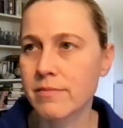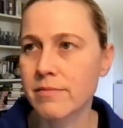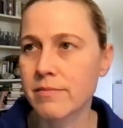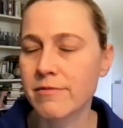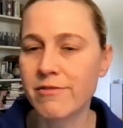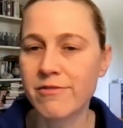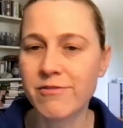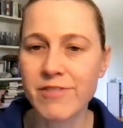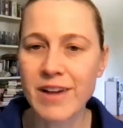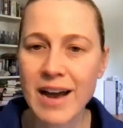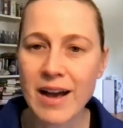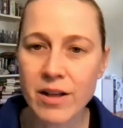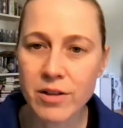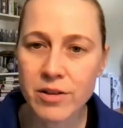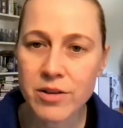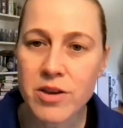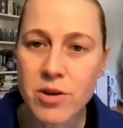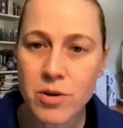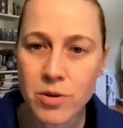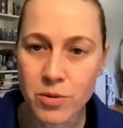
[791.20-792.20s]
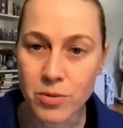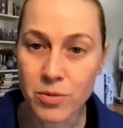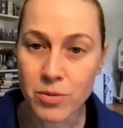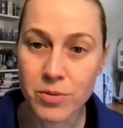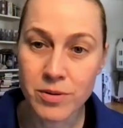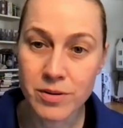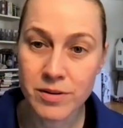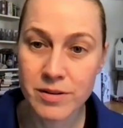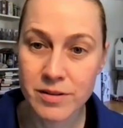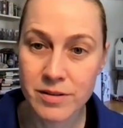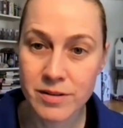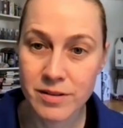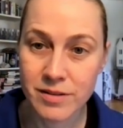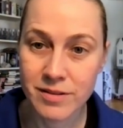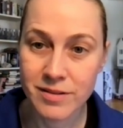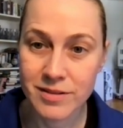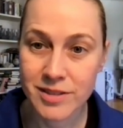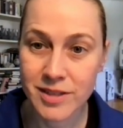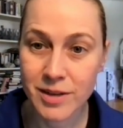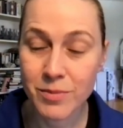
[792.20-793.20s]
value
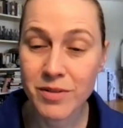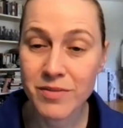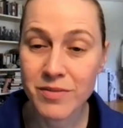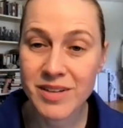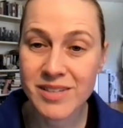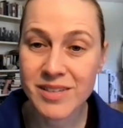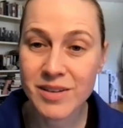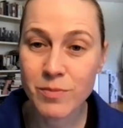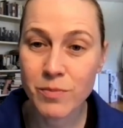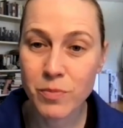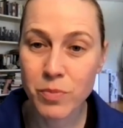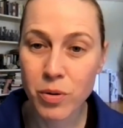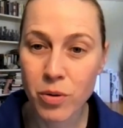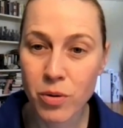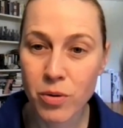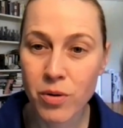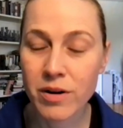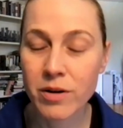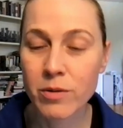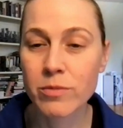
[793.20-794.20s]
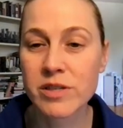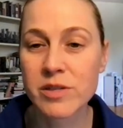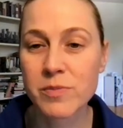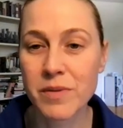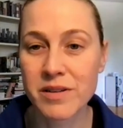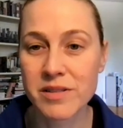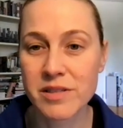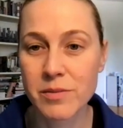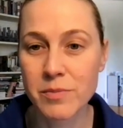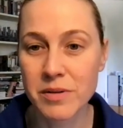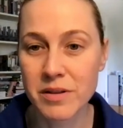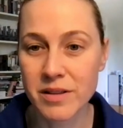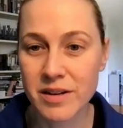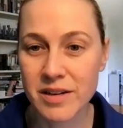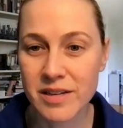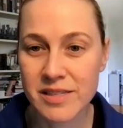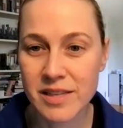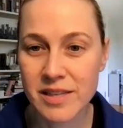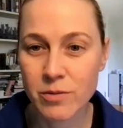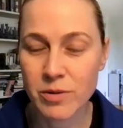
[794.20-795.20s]
some of these important
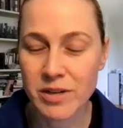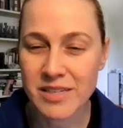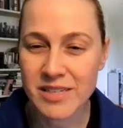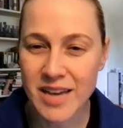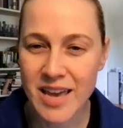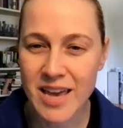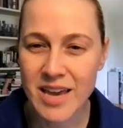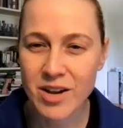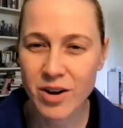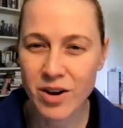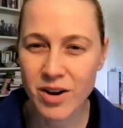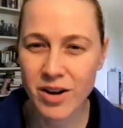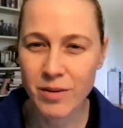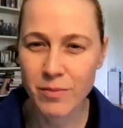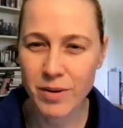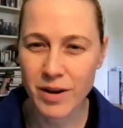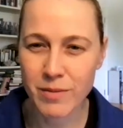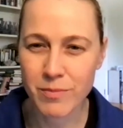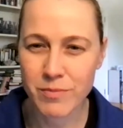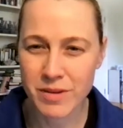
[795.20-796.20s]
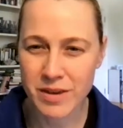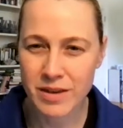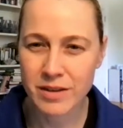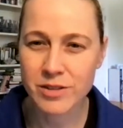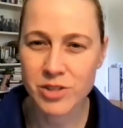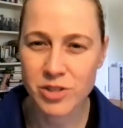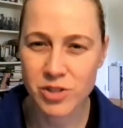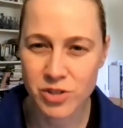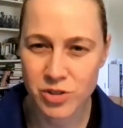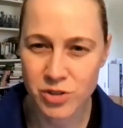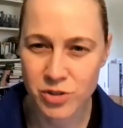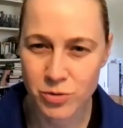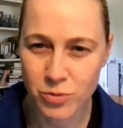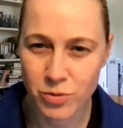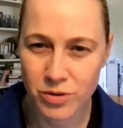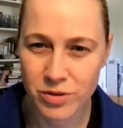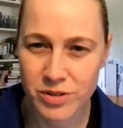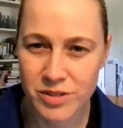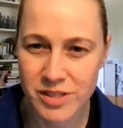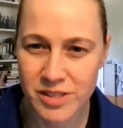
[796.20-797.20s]
responsibilities that we take on by being
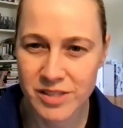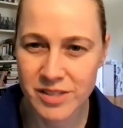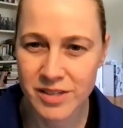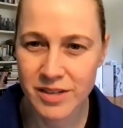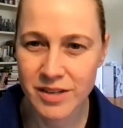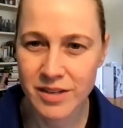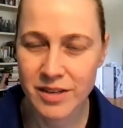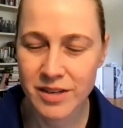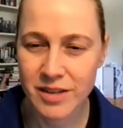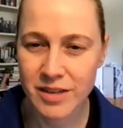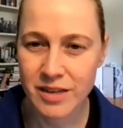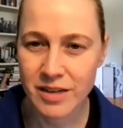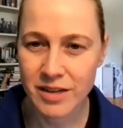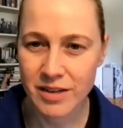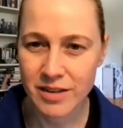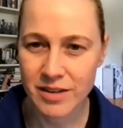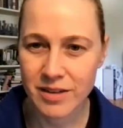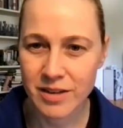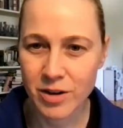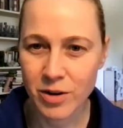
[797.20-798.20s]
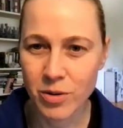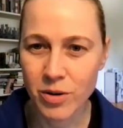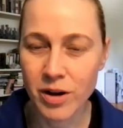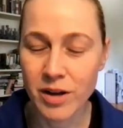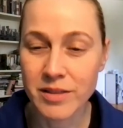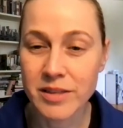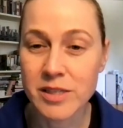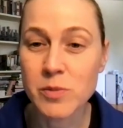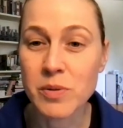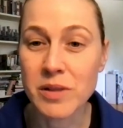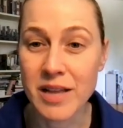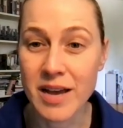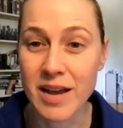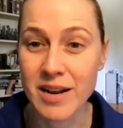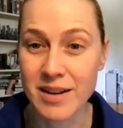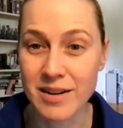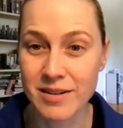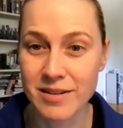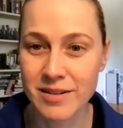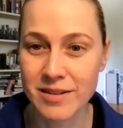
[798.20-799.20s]
stewards, you know, on this
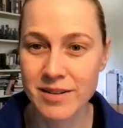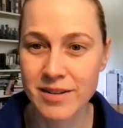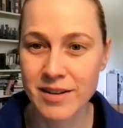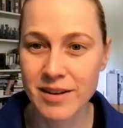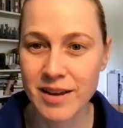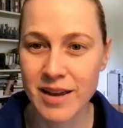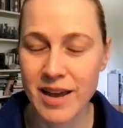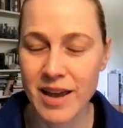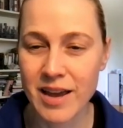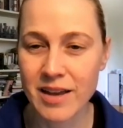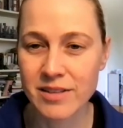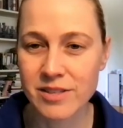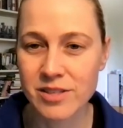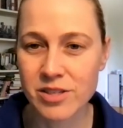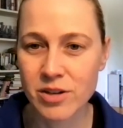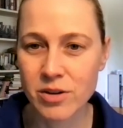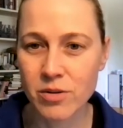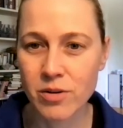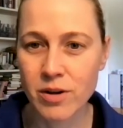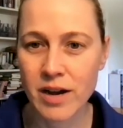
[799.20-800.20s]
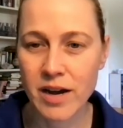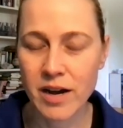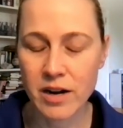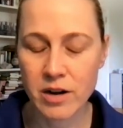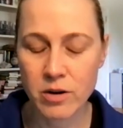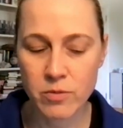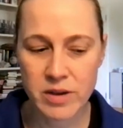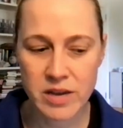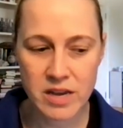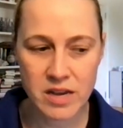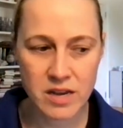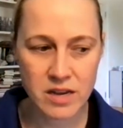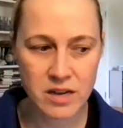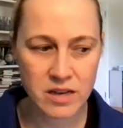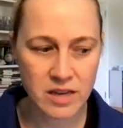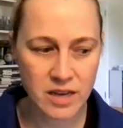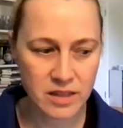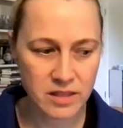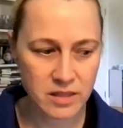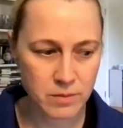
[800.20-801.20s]
planet. And so how do we
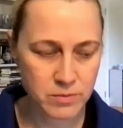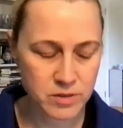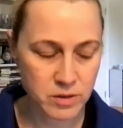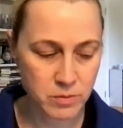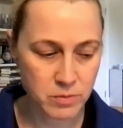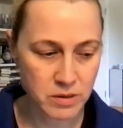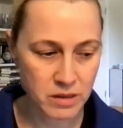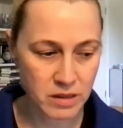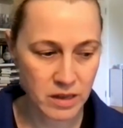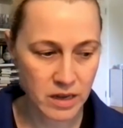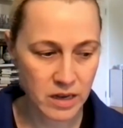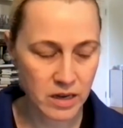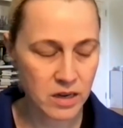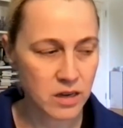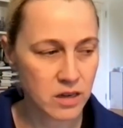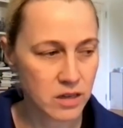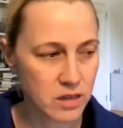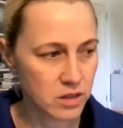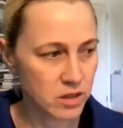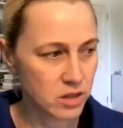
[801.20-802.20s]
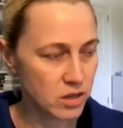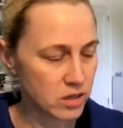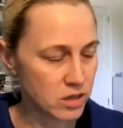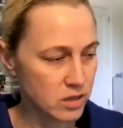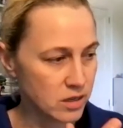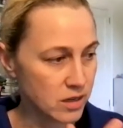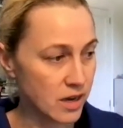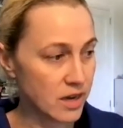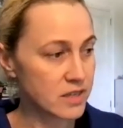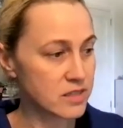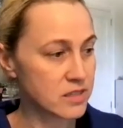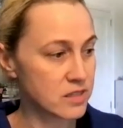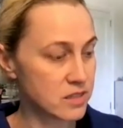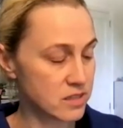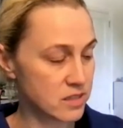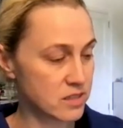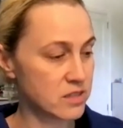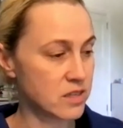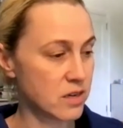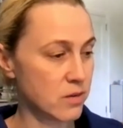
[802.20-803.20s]
get them to be like, yes,
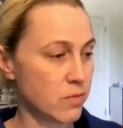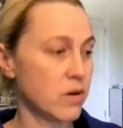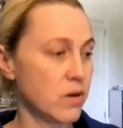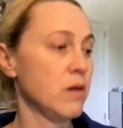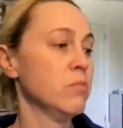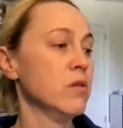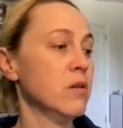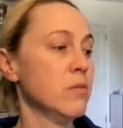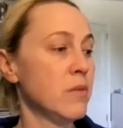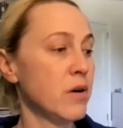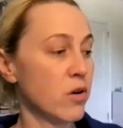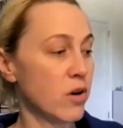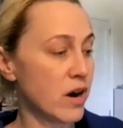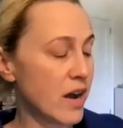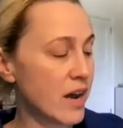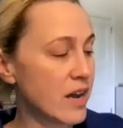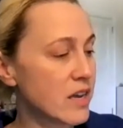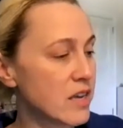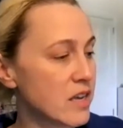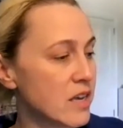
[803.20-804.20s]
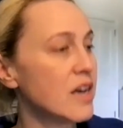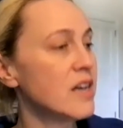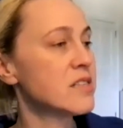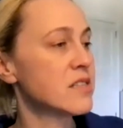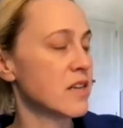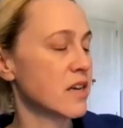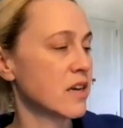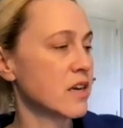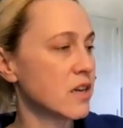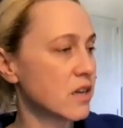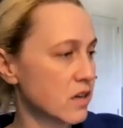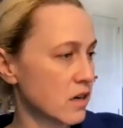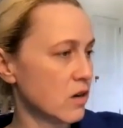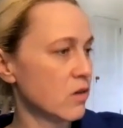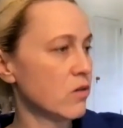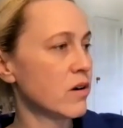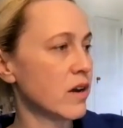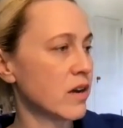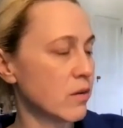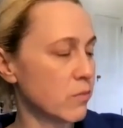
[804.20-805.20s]
this is a problem. Or I can go
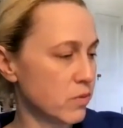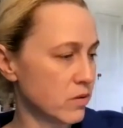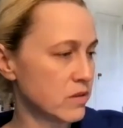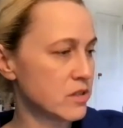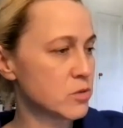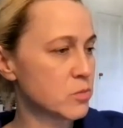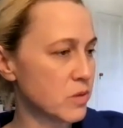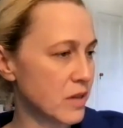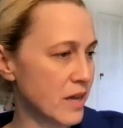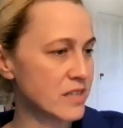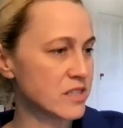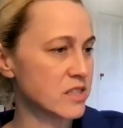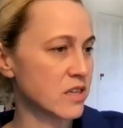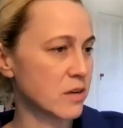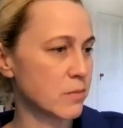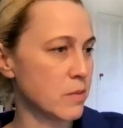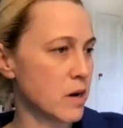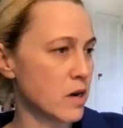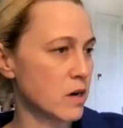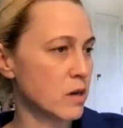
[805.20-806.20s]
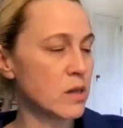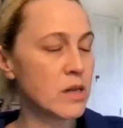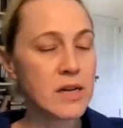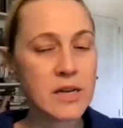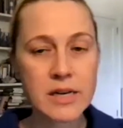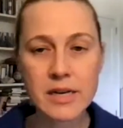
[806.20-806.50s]
and I can put this plastic bottle,